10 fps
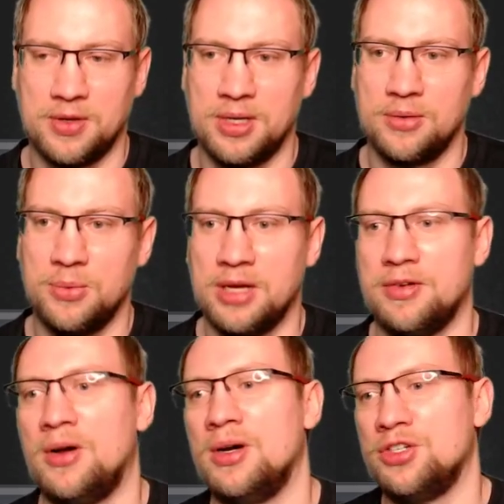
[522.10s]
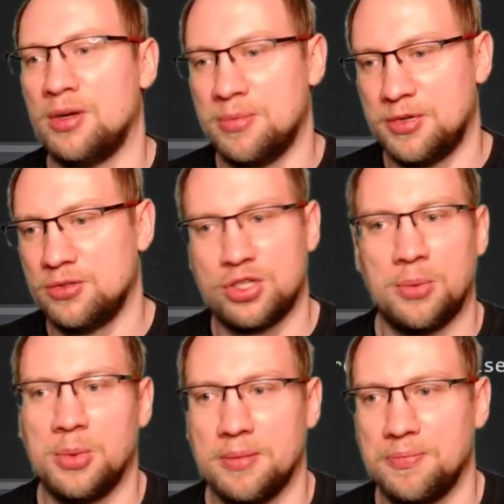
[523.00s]
Right? We have our jump
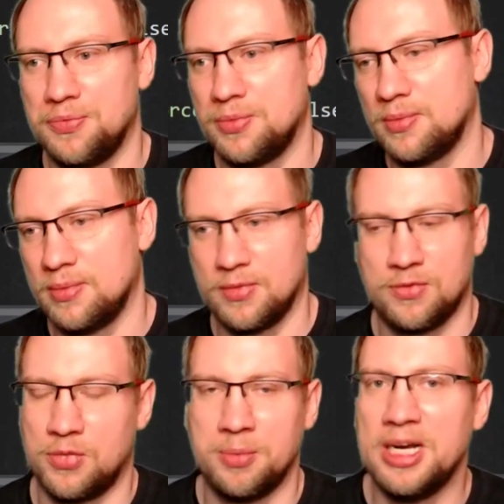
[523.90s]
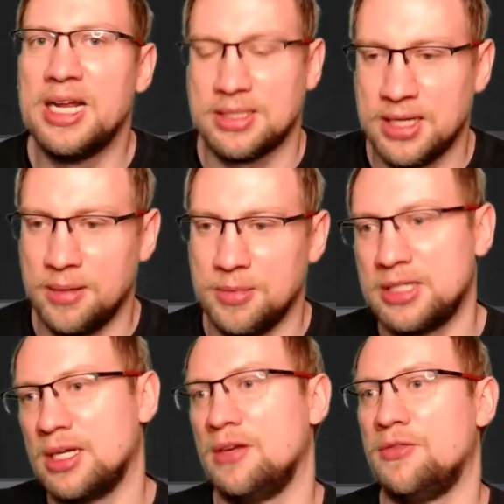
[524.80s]
somewhere from the last time,
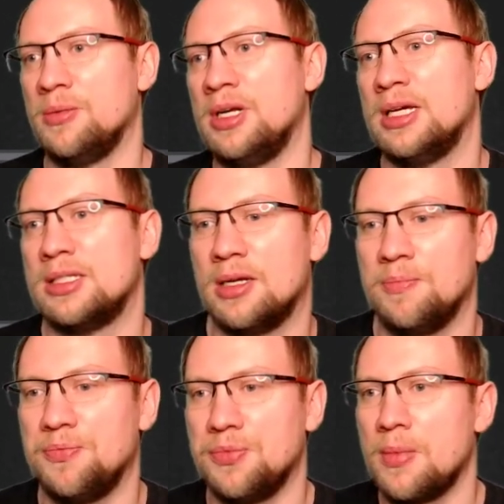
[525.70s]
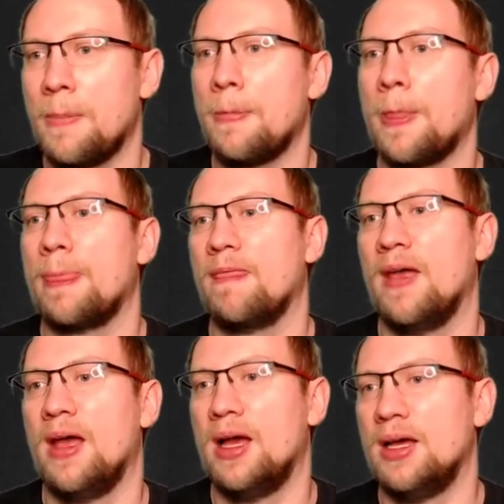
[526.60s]
exactly from the last time.
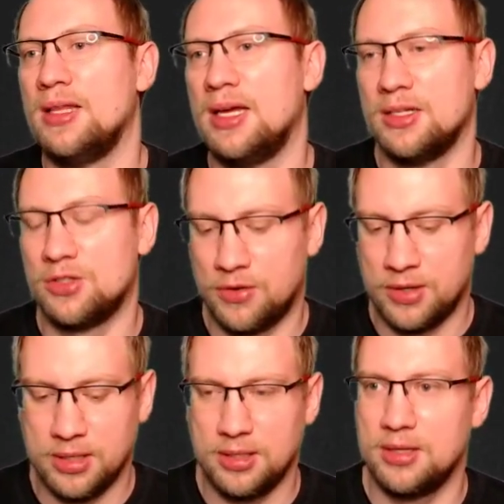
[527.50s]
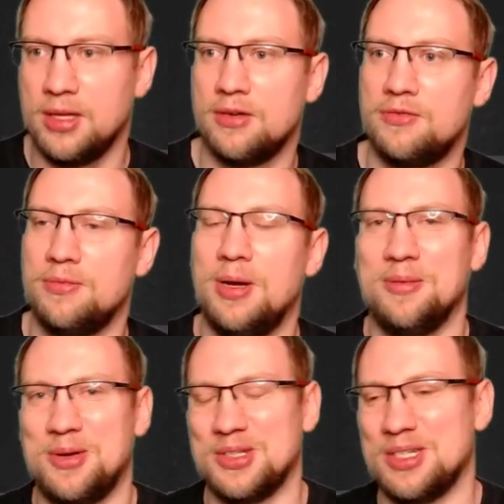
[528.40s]
That is already there
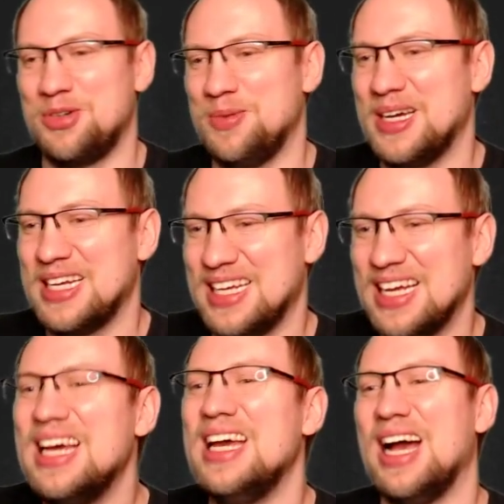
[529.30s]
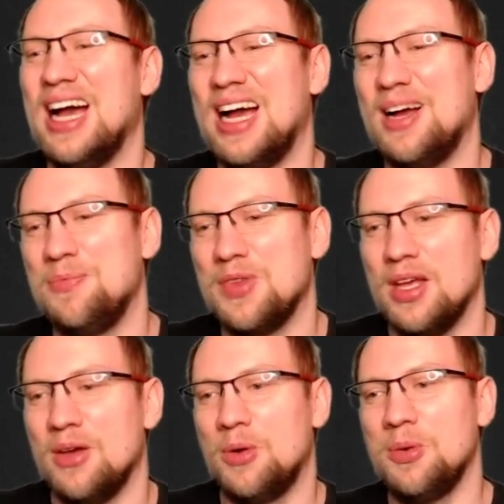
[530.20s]
because I prepared.
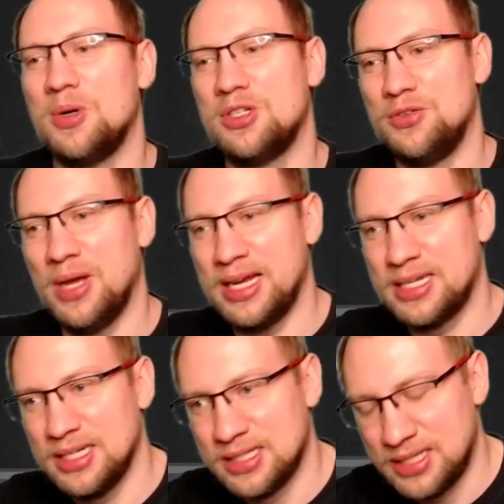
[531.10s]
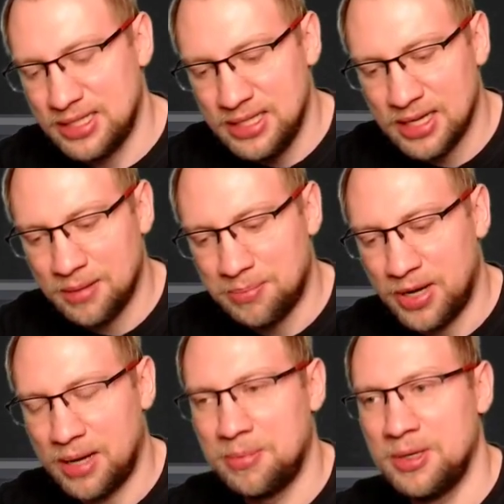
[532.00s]
What we want to add is here a
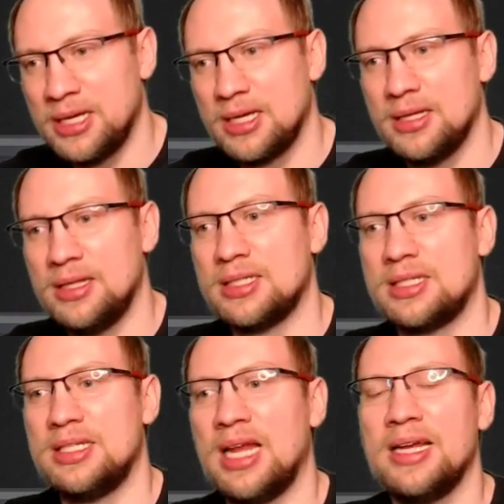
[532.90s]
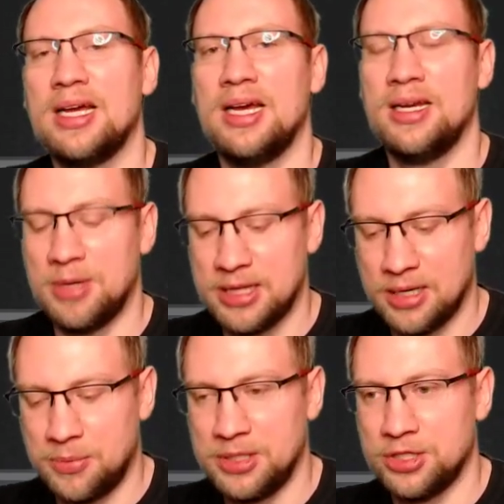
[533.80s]
public, the slider element
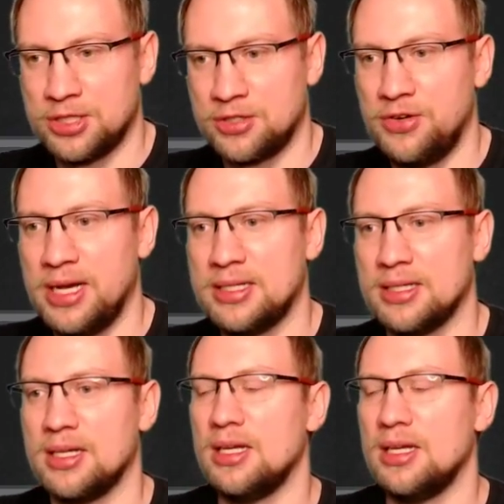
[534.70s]
that we just created.